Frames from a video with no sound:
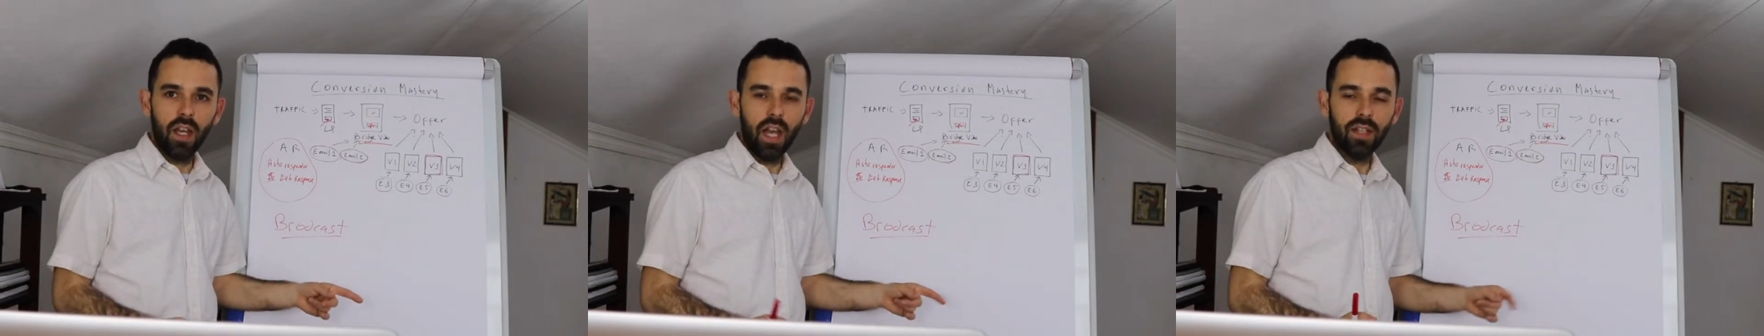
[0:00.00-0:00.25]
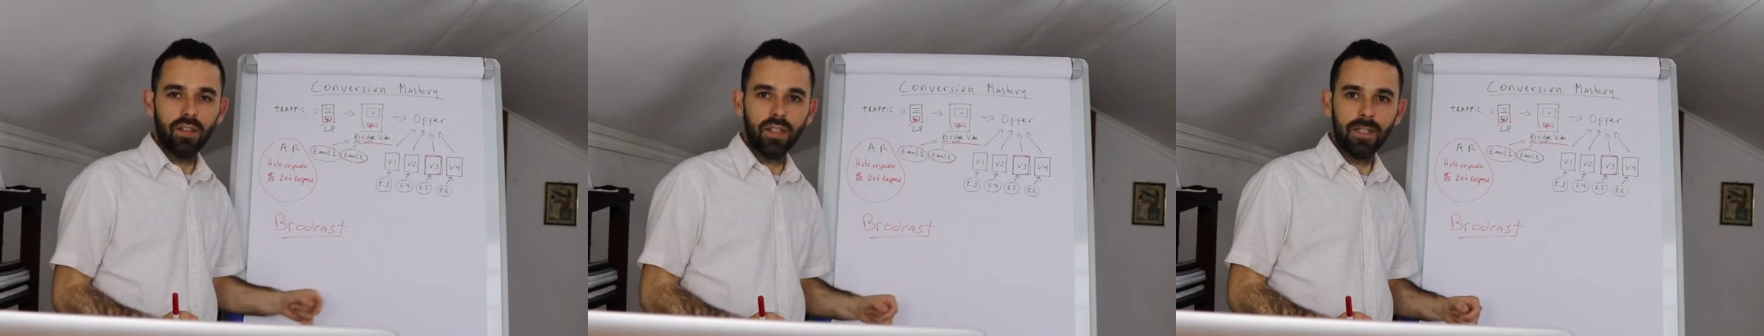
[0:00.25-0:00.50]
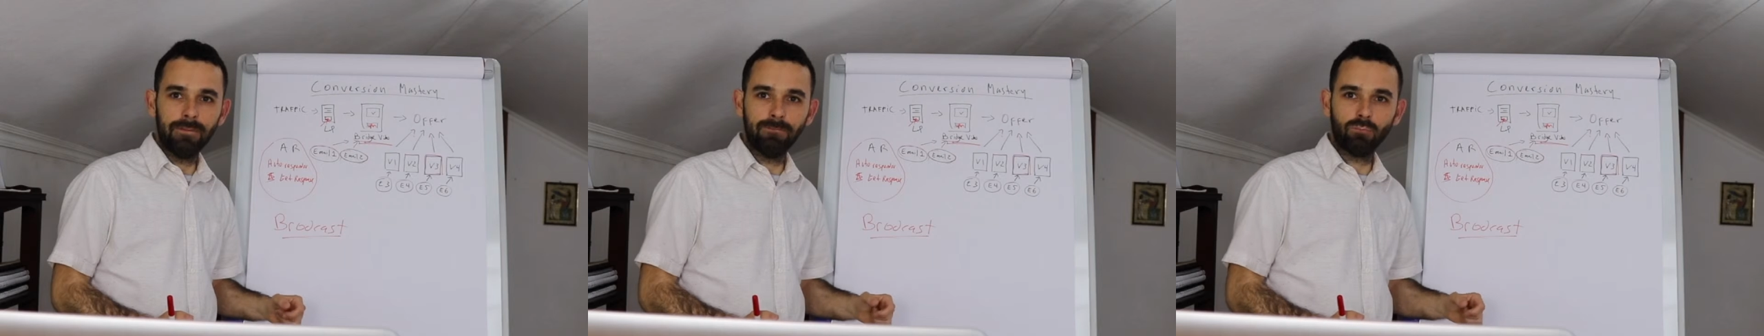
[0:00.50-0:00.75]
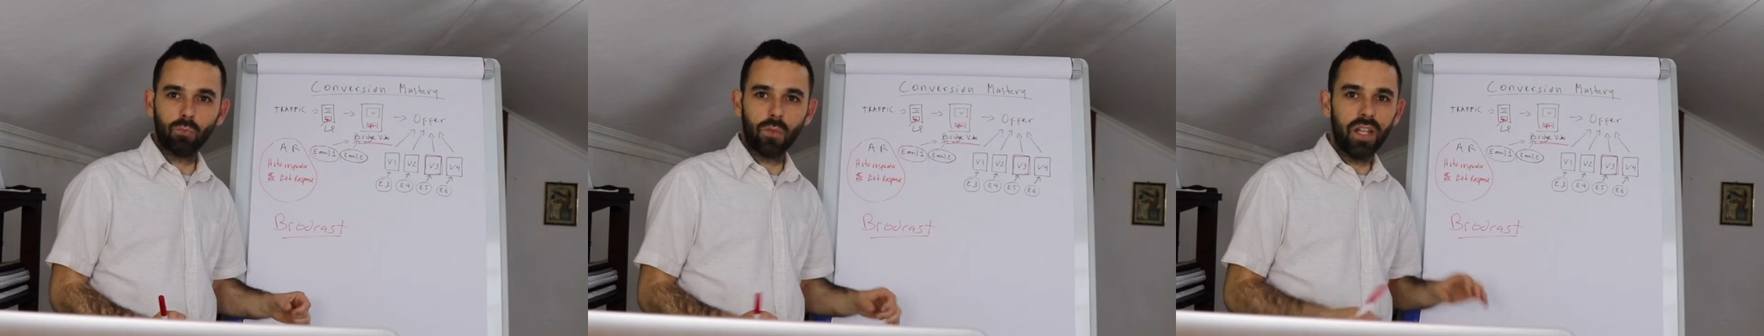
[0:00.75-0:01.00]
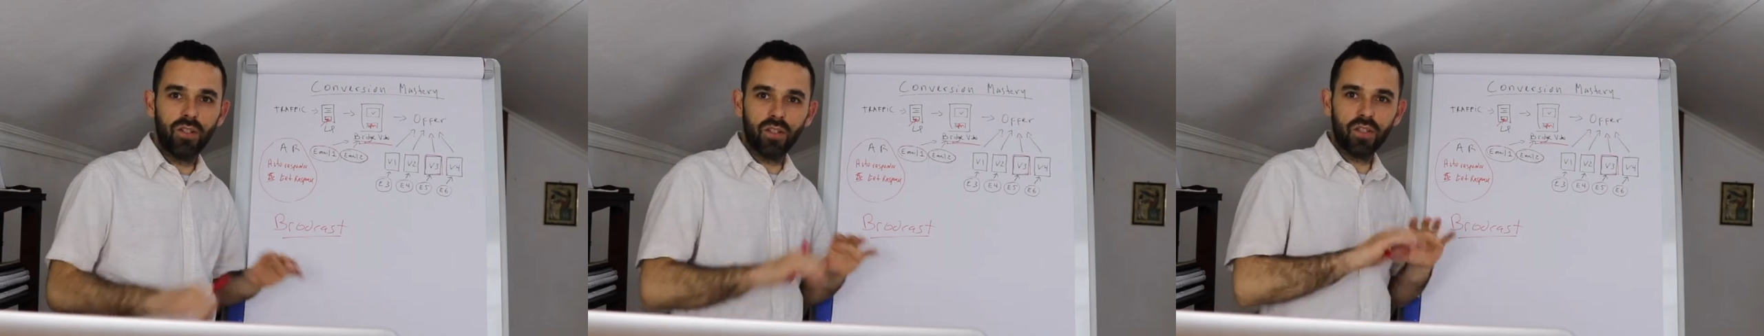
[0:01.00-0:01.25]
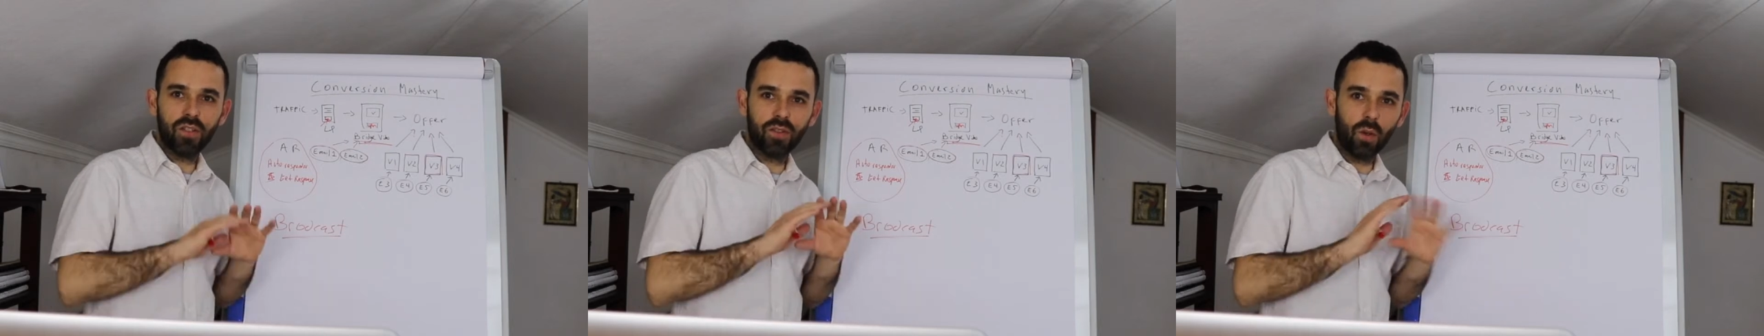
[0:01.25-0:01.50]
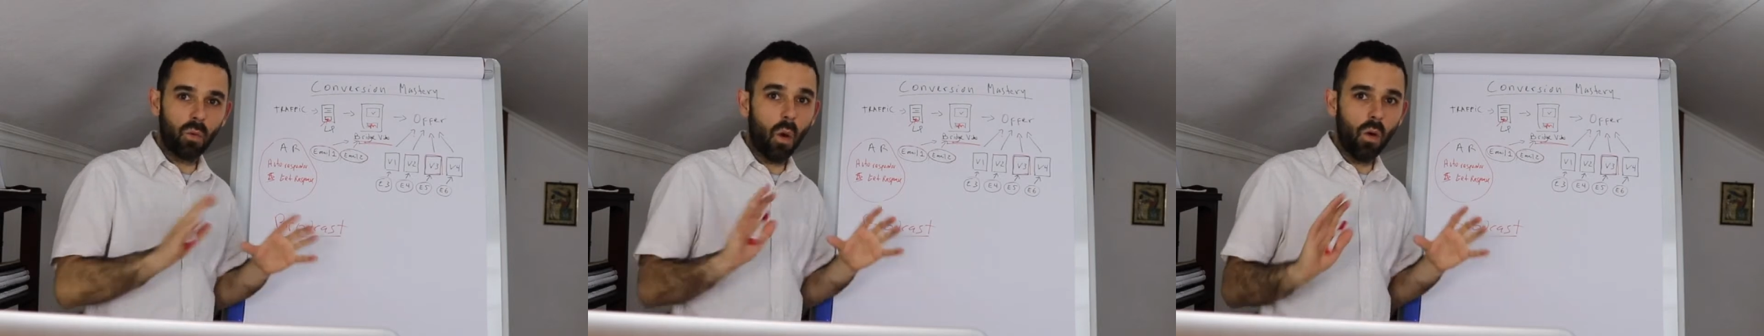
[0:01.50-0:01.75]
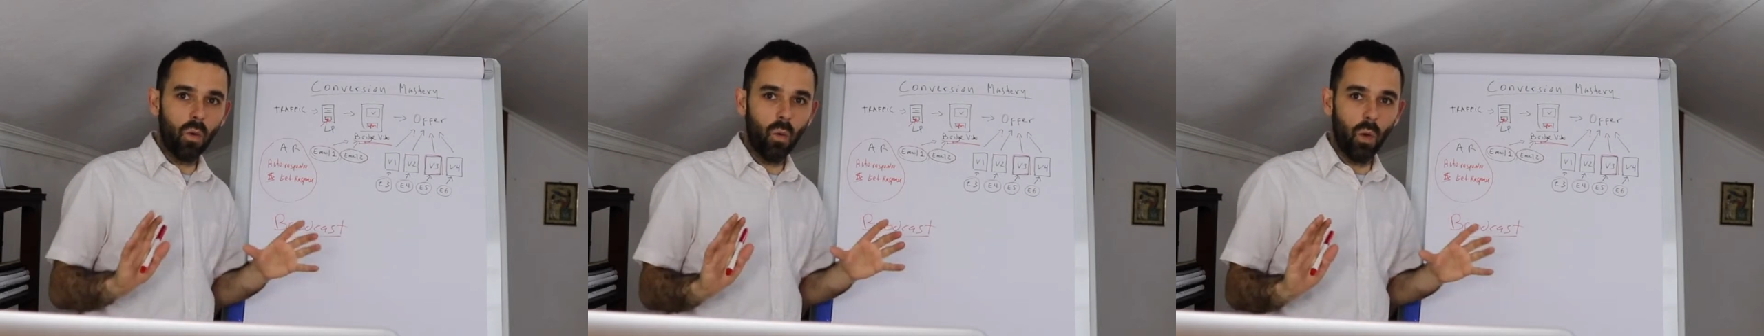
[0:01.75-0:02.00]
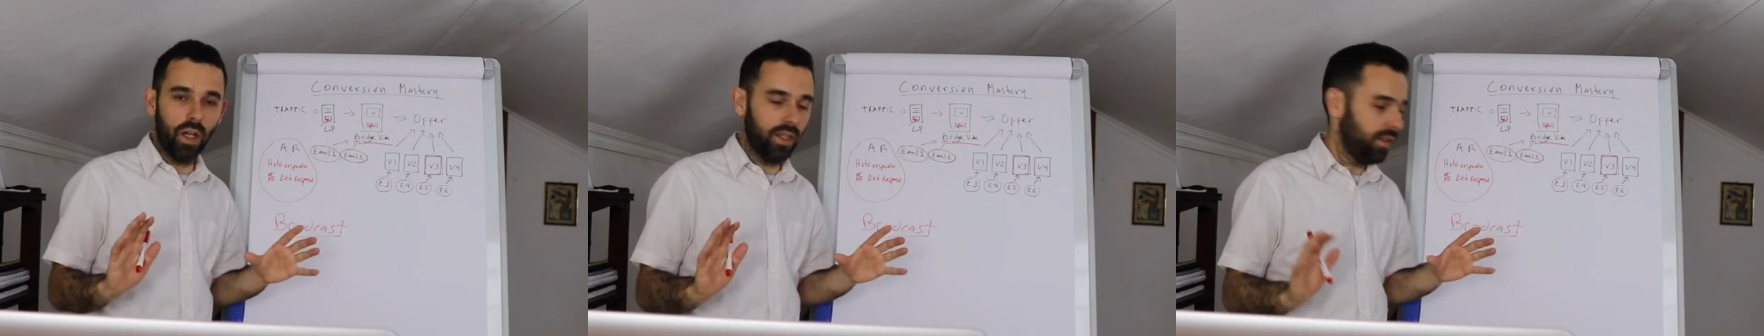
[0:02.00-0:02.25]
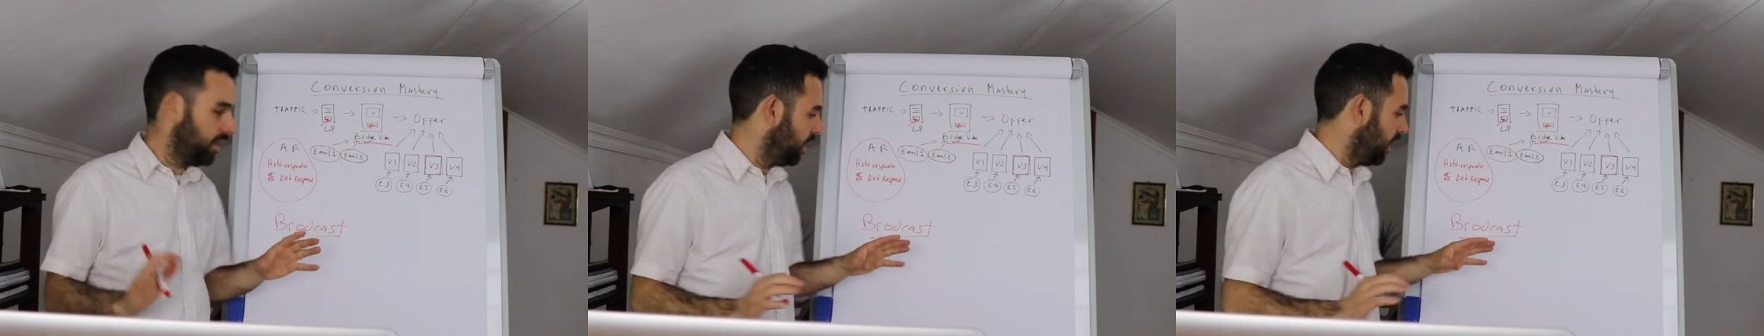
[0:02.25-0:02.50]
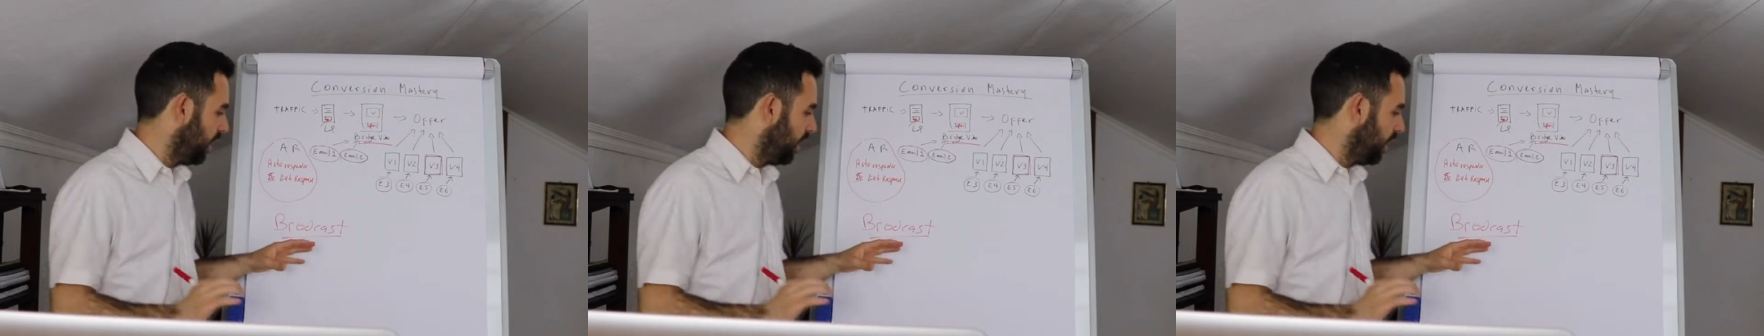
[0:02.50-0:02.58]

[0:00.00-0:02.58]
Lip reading: and it's just the wrong way.